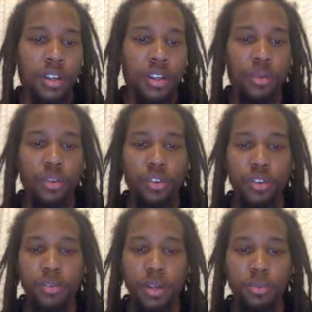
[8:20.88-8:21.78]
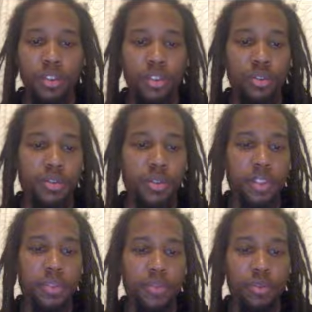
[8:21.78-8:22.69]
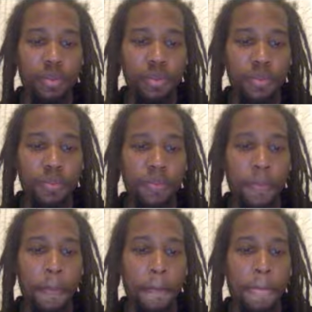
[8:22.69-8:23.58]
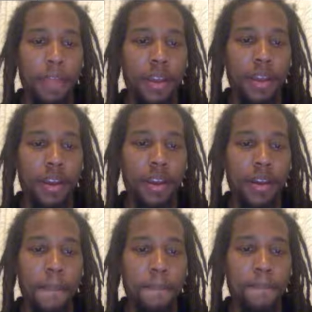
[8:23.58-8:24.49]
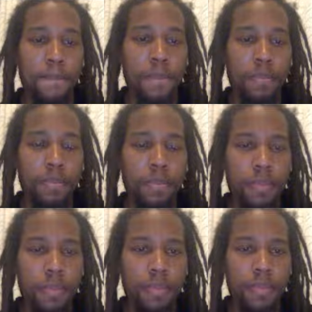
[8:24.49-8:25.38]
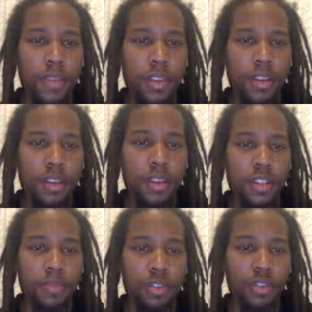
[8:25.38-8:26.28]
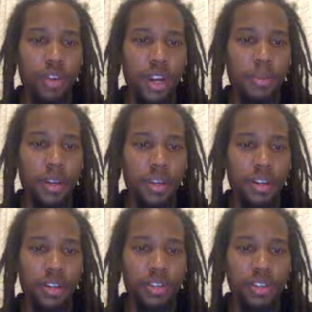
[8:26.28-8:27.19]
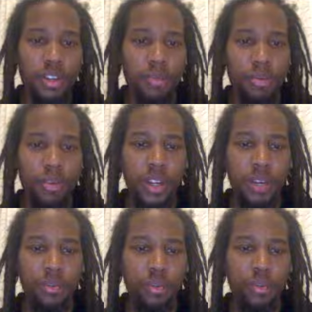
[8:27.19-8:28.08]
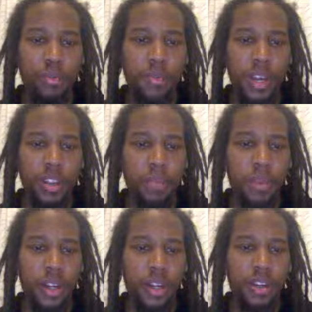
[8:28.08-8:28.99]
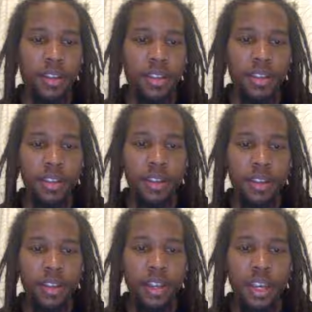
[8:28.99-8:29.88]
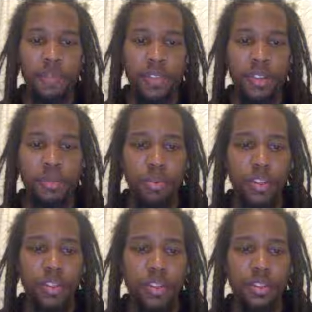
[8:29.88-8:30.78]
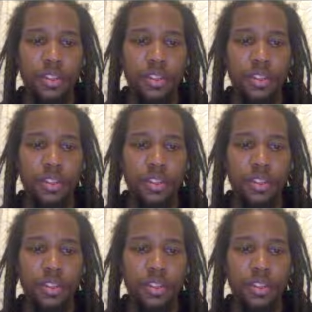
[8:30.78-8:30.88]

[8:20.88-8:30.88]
or you can publish to a specific room. The subscribe handler is going to pull that room out of the path, and if it's present,